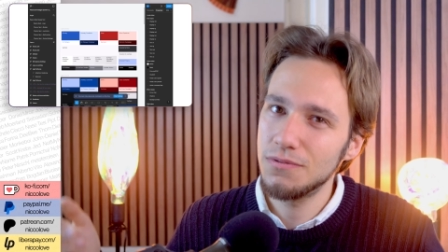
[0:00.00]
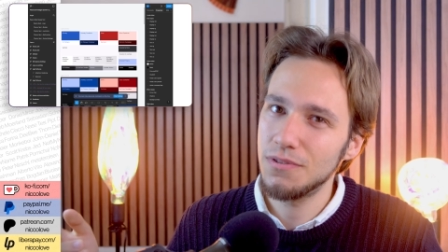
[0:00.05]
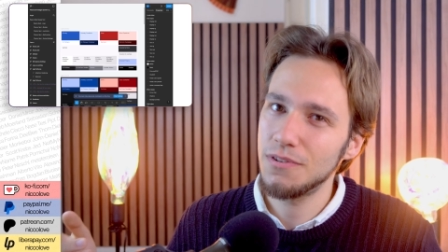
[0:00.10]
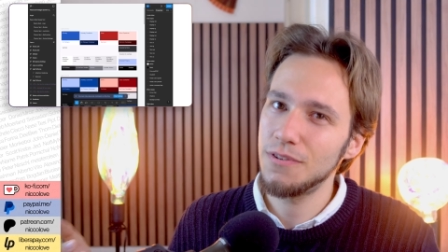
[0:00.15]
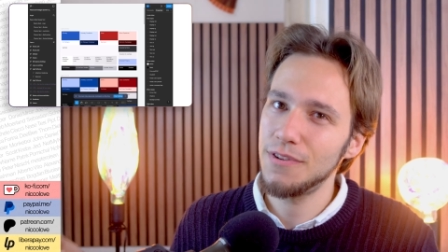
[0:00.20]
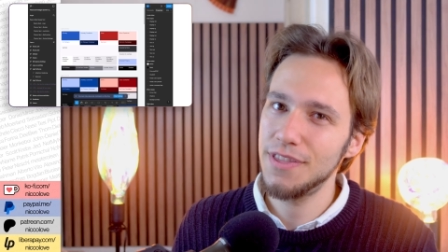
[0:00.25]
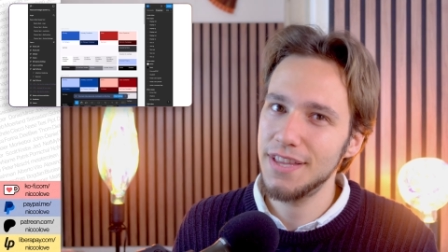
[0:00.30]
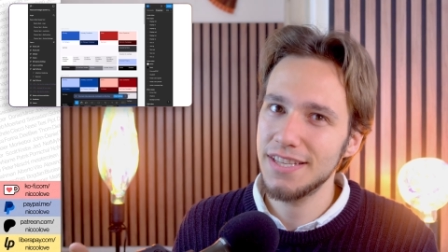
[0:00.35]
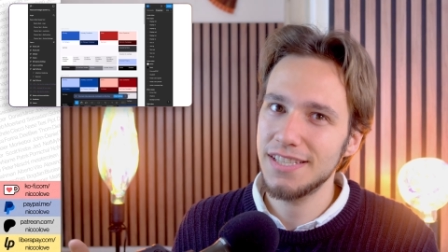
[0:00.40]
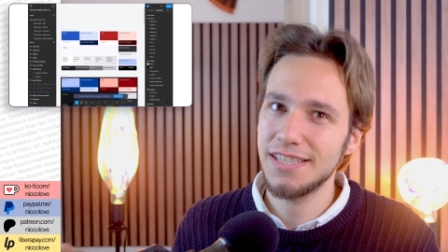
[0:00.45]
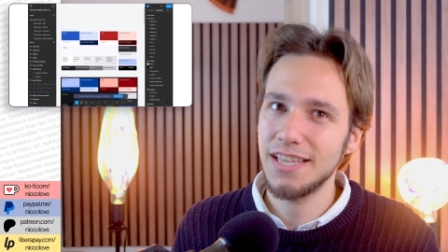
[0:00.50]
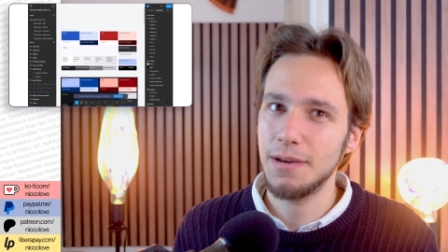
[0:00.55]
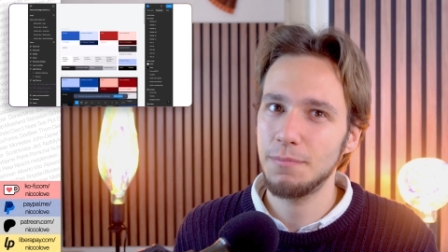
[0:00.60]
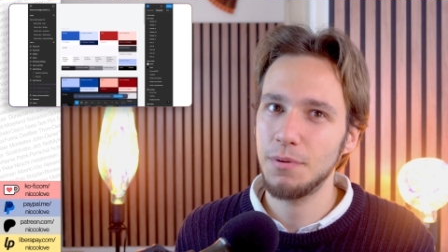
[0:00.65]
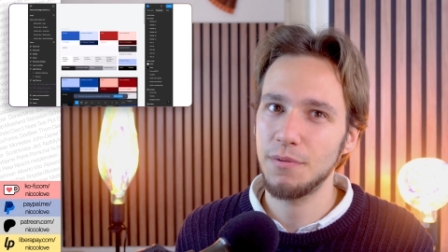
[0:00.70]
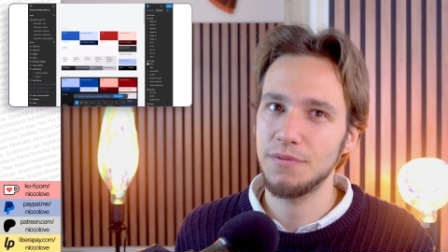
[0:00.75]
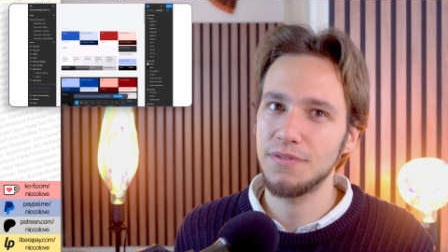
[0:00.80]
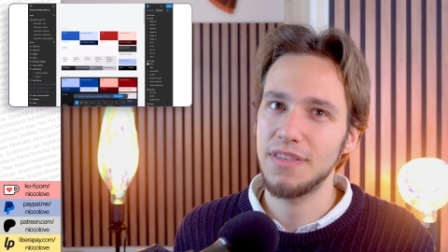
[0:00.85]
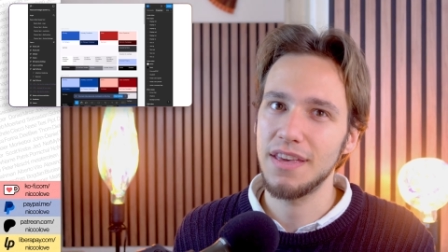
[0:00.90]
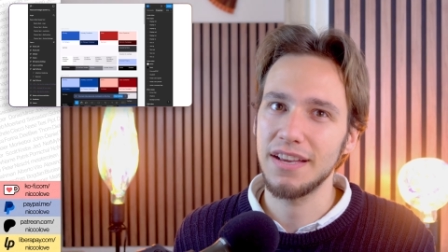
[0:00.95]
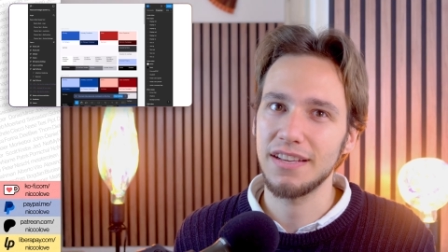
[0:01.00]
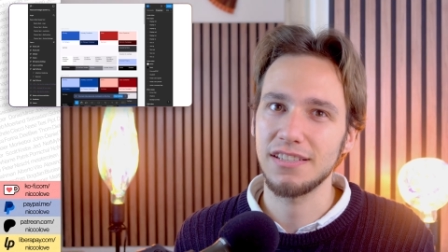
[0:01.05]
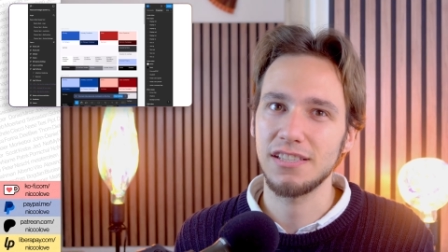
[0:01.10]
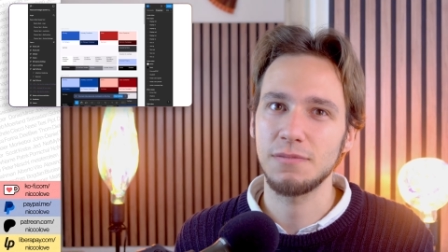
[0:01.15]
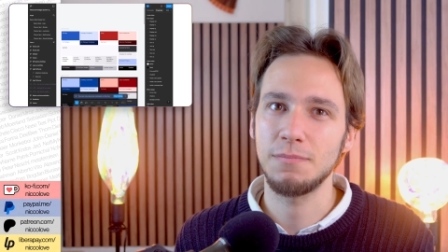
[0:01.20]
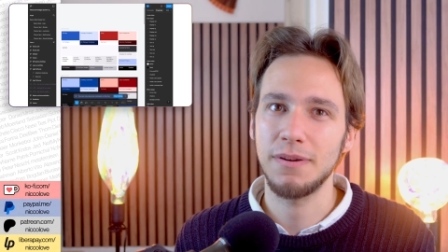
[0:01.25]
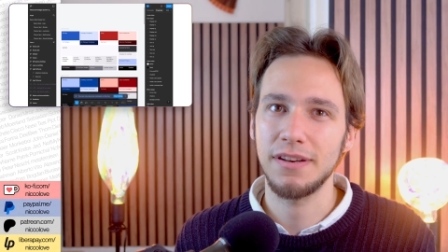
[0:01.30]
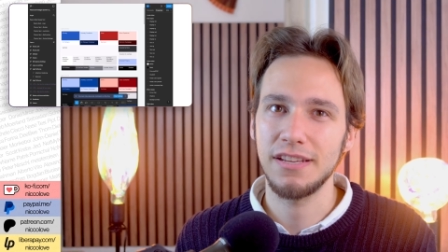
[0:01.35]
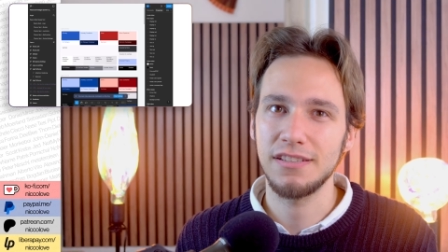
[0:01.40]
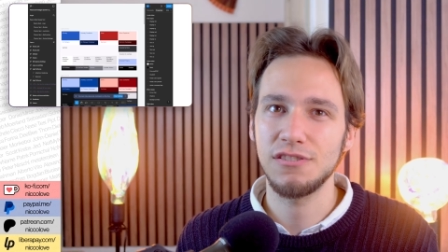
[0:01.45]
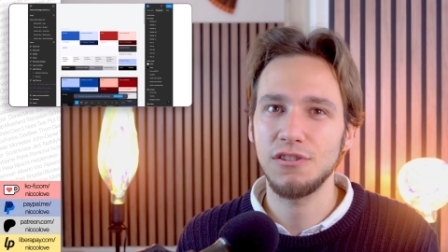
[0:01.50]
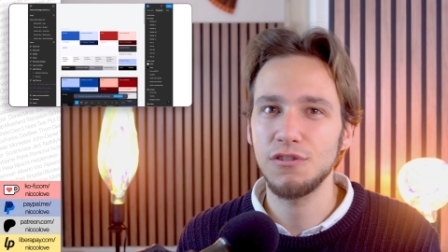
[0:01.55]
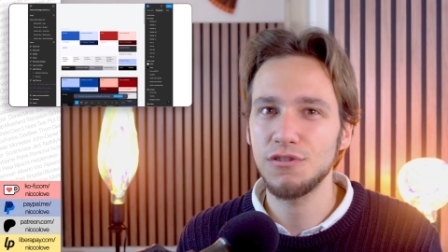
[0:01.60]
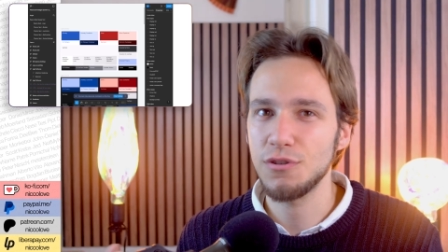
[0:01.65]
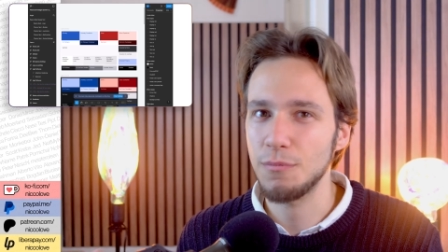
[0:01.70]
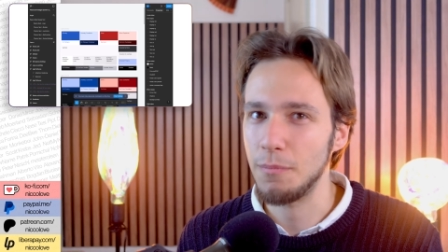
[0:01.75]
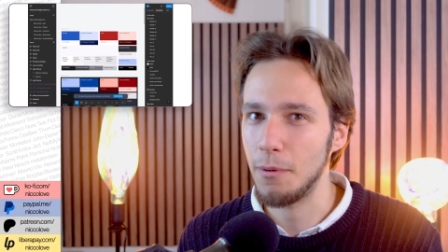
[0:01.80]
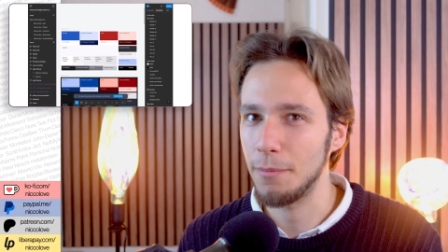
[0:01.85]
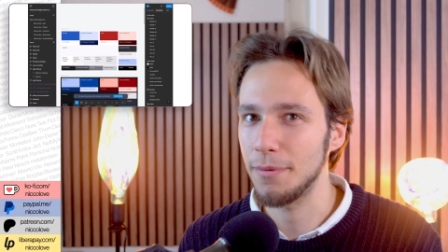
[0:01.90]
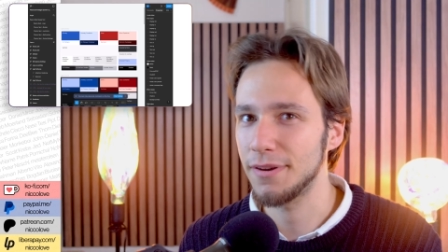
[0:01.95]
for this type of things, but it's
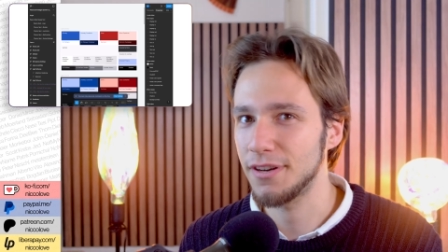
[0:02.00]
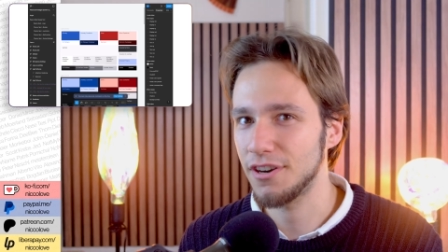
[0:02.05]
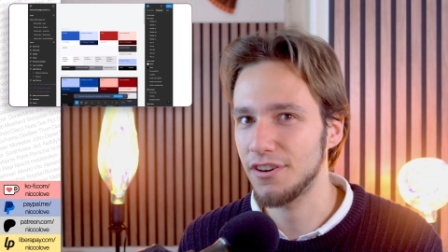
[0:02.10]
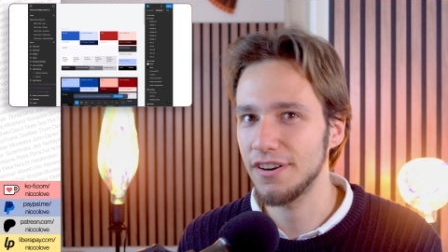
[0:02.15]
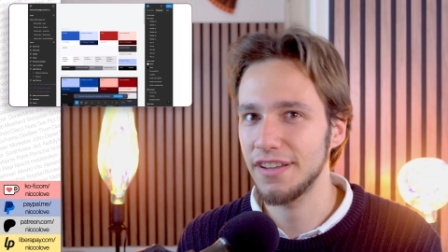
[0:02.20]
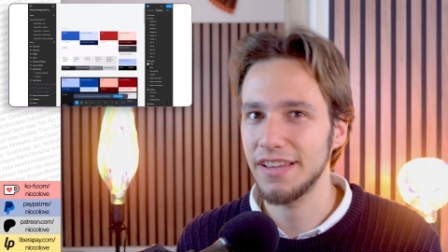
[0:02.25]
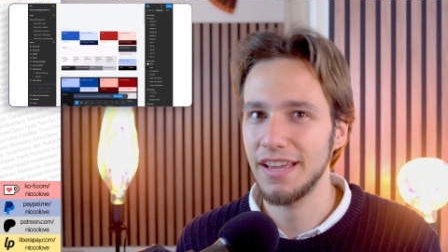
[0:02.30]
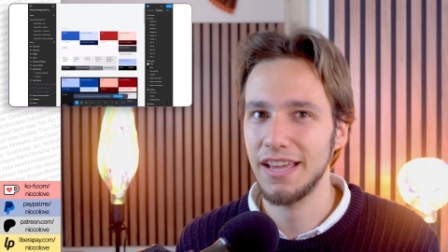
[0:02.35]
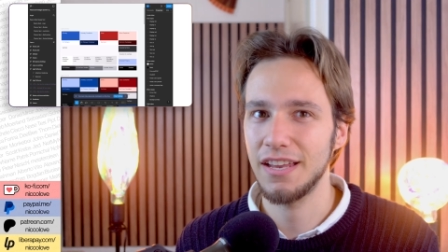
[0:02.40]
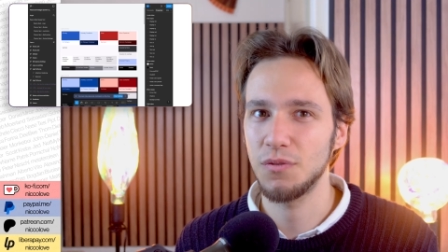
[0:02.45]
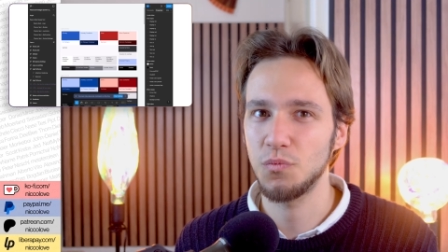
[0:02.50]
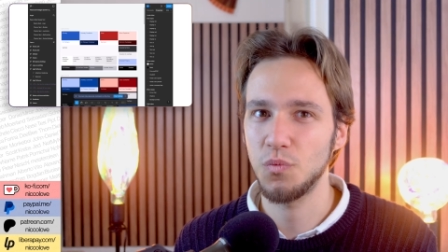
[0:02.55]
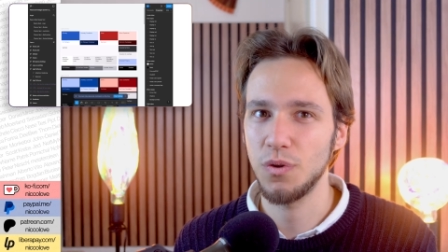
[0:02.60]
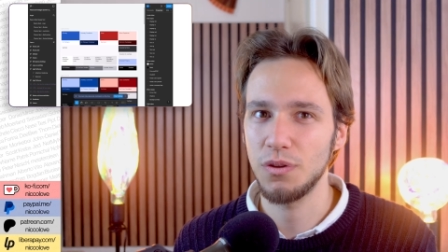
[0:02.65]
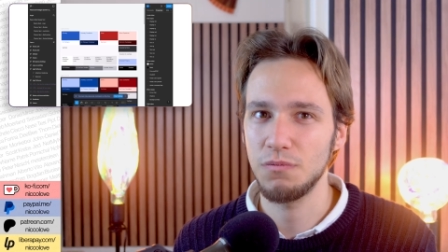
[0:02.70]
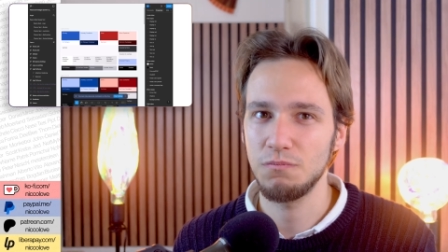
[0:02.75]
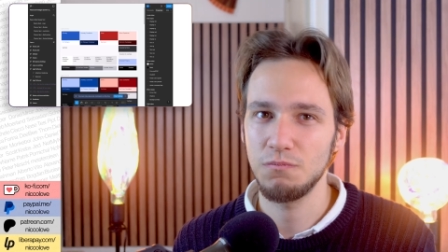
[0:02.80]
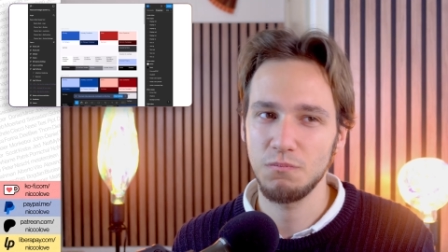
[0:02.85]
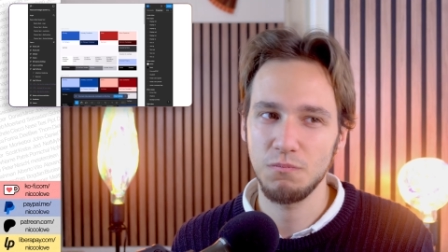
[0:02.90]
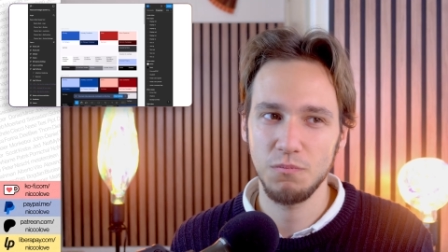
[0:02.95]
also proprietary and we